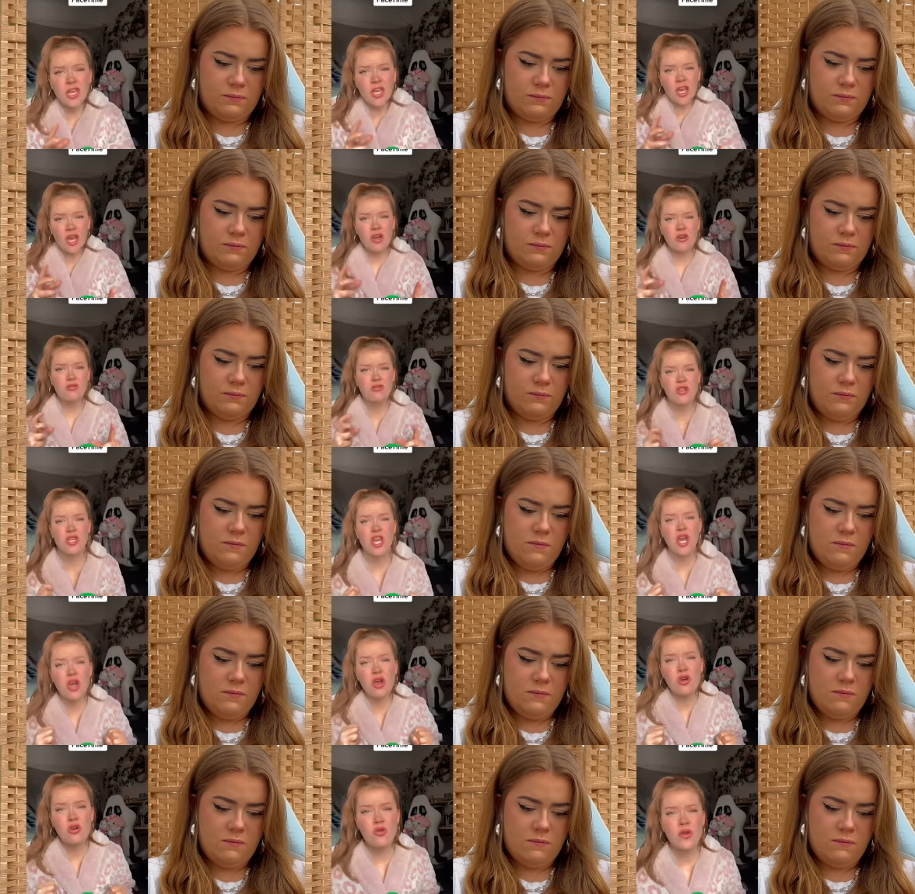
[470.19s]
Speaker 1: Oh
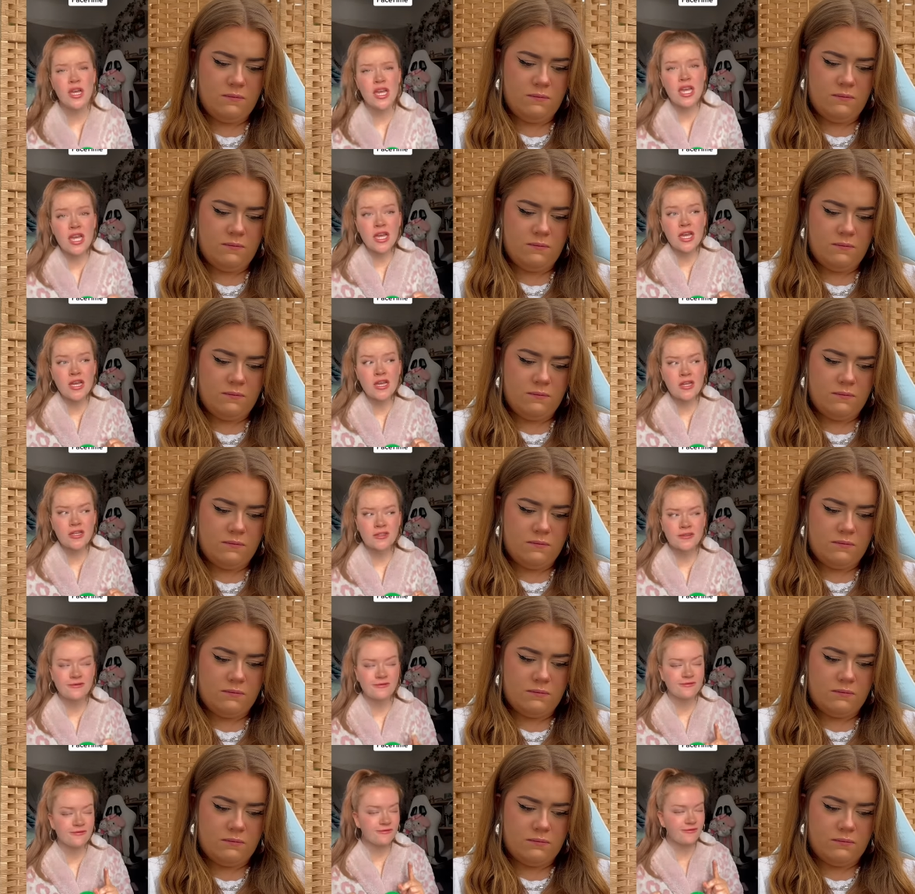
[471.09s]
no. Look at this
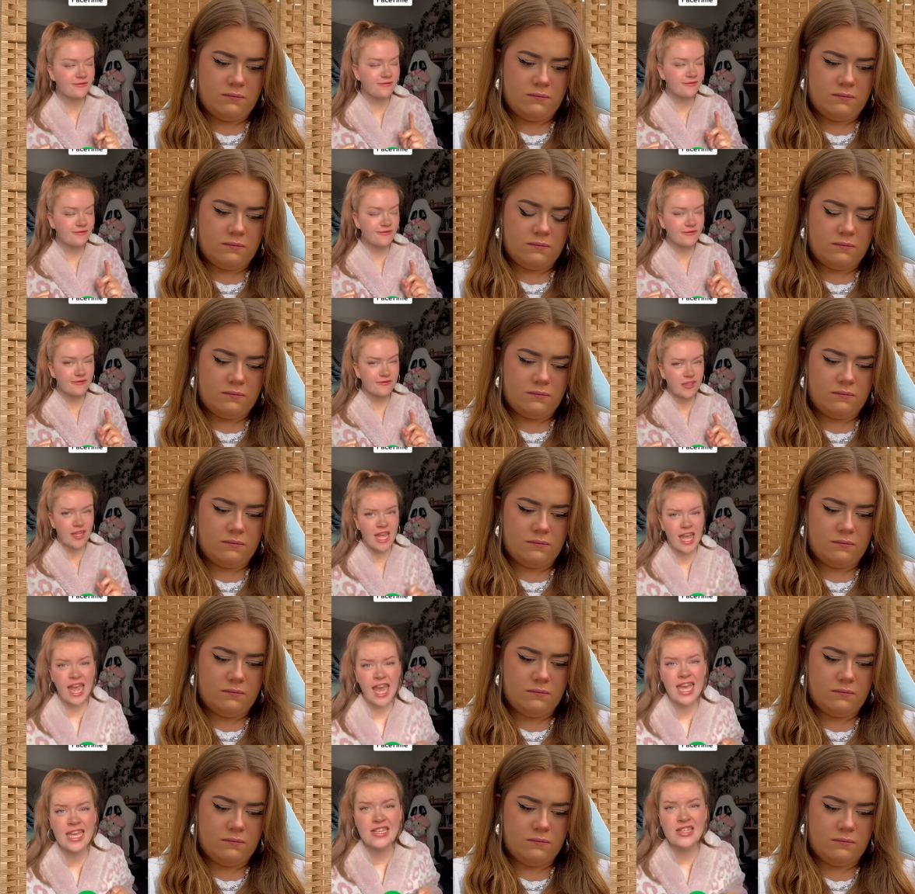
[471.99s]
dude.
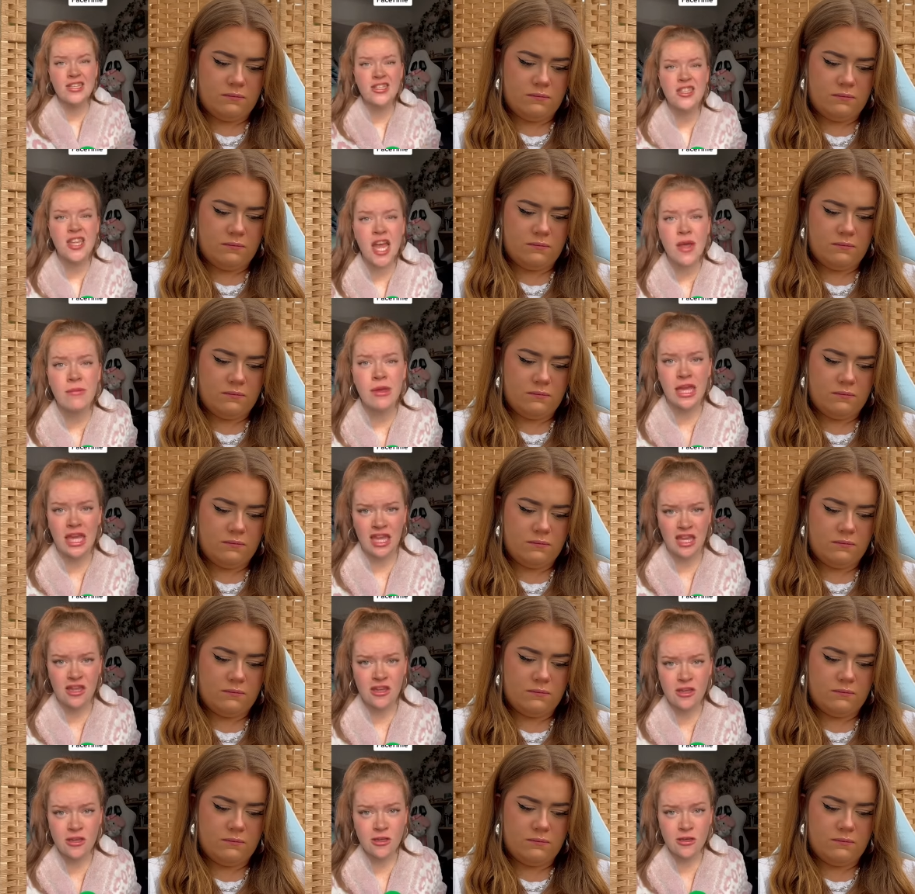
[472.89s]
Hey, stummy.
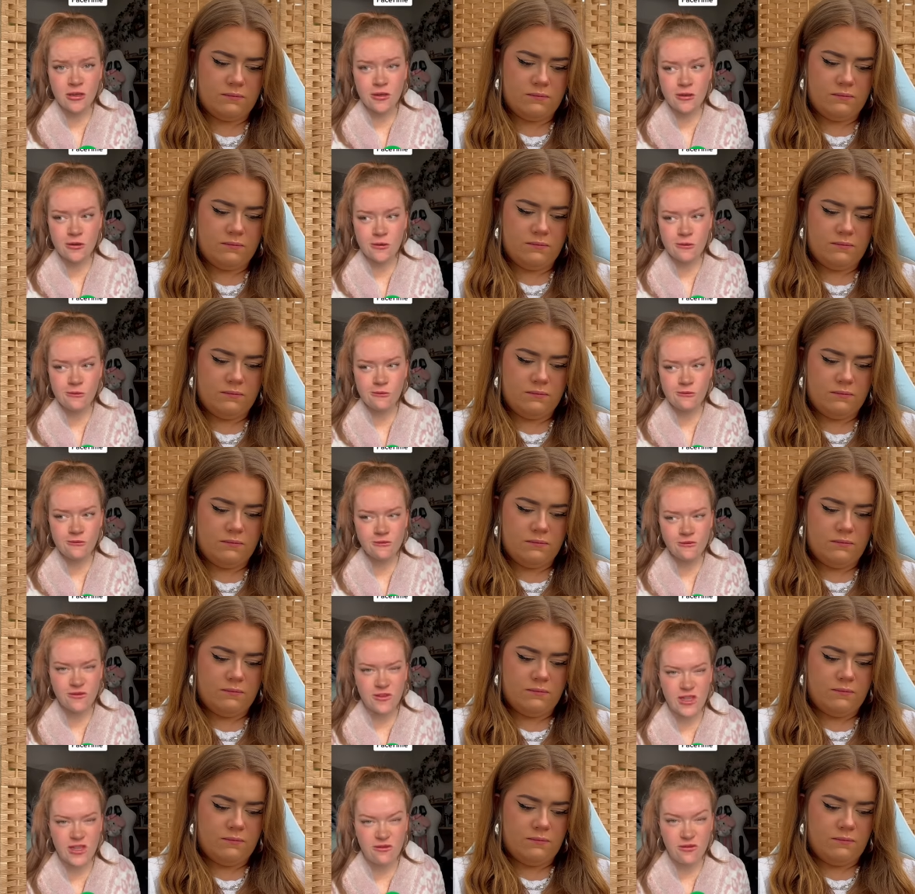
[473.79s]

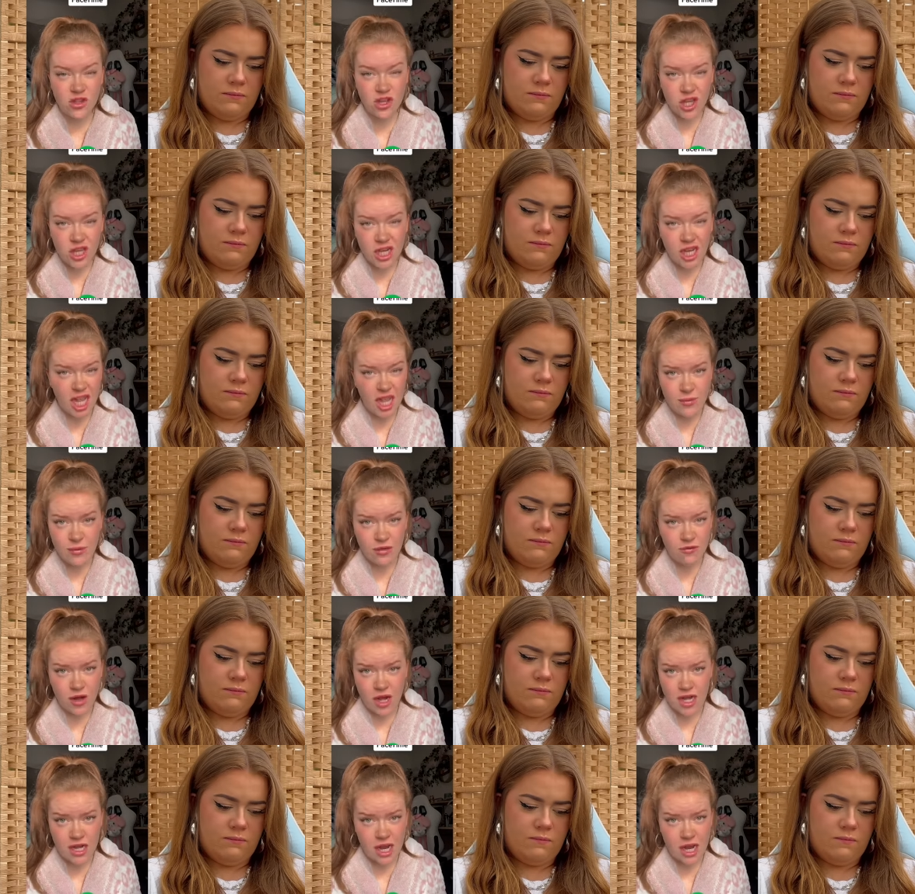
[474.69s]
If you can hear me right